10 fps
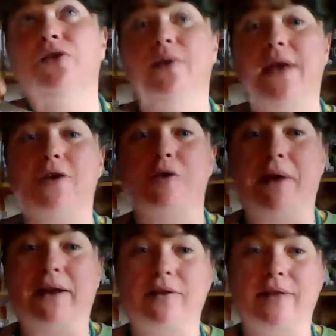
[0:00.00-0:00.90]
to get you
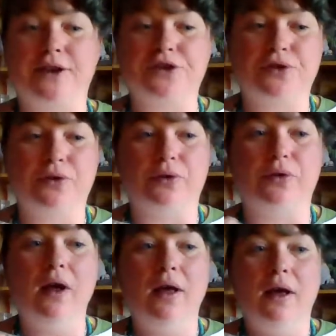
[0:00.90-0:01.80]
back to that
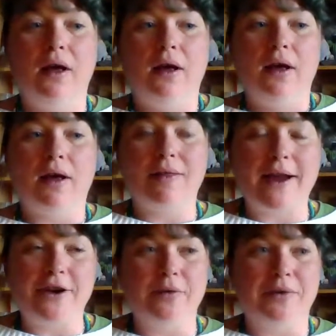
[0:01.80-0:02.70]
true,
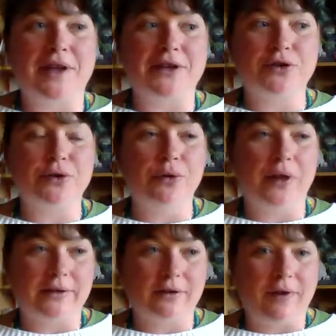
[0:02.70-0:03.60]
align you with that true
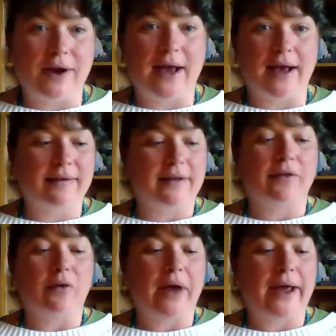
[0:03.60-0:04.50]
like divine
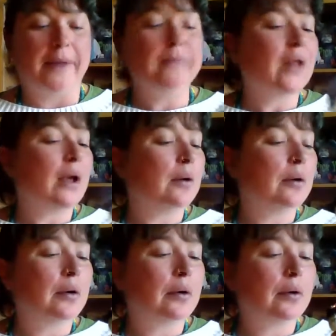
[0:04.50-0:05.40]
essence. Okay.
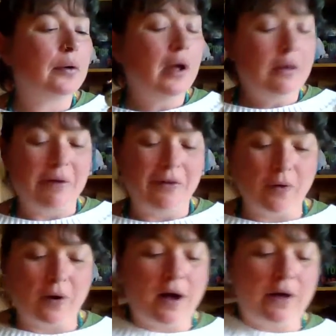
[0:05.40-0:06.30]

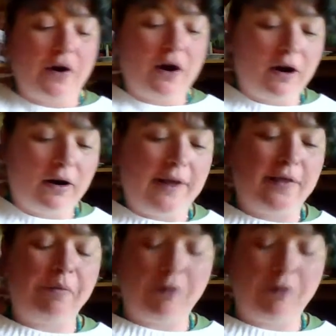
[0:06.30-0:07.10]
Before all the hurt and the